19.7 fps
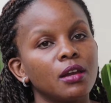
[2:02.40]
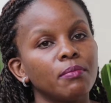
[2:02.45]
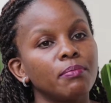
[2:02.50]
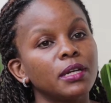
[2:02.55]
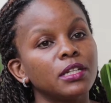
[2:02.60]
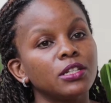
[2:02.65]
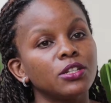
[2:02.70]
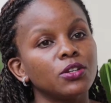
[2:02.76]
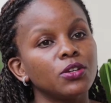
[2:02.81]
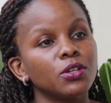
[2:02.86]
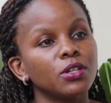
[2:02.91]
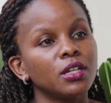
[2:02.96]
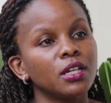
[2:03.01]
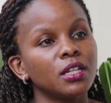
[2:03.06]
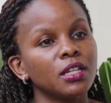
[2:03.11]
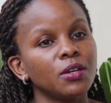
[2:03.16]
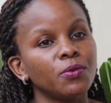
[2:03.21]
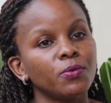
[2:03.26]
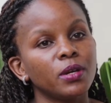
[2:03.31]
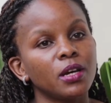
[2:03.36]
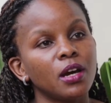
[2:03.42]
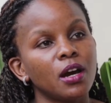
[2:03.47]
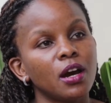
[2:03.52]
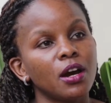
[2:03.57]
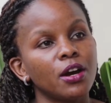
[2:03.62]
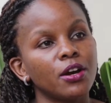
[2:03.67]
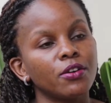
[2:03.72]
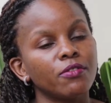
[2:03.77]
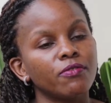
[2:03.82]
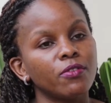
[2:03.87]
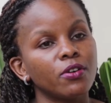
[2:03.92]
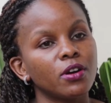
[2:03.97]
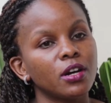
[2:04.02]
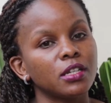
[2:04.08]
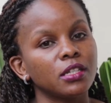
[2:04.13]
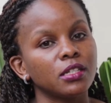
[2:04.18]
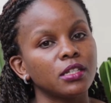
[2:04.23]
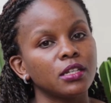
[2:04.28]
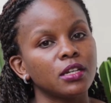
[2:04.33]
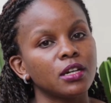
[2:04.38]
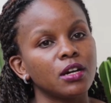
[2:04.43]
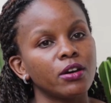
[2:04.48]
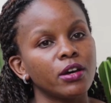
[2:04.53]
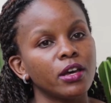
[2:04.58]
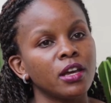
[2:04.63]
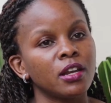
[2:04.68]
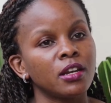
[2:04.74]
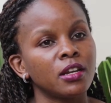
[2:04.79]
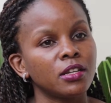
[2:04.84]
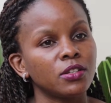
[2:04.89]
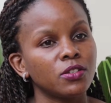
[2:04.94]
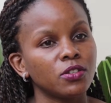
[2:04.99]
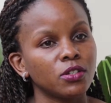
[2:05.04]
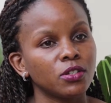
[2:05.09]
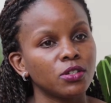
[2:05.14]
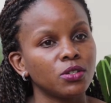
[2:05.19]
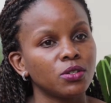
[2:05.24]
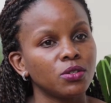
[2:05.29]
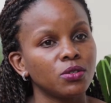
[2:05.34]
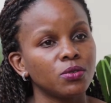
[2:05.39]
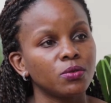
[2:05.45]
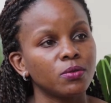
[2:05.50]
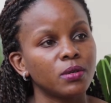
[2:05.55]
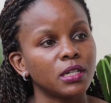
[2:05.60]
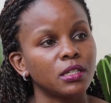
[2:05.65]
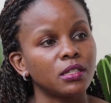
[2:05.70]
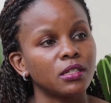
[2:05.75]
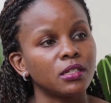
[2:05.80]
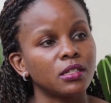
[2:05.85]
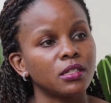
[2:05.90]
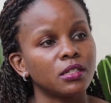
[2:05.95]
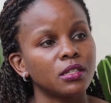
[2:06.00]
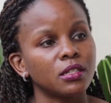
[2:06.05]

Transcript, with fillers: And particularly we are focusing our energies towards